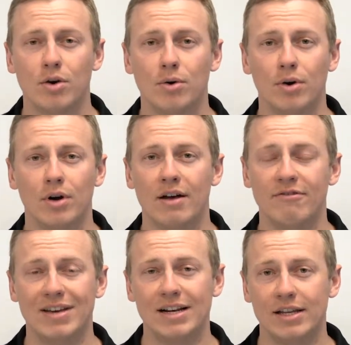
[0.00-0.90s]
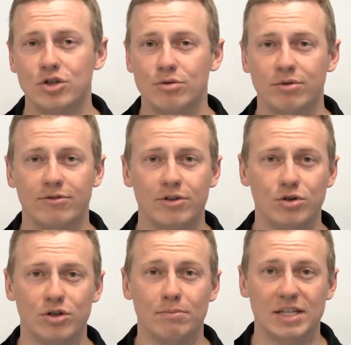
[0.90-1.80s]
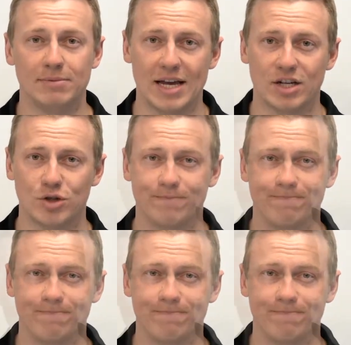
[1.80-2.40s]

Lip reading: or a ventilation-perfusion mismatch.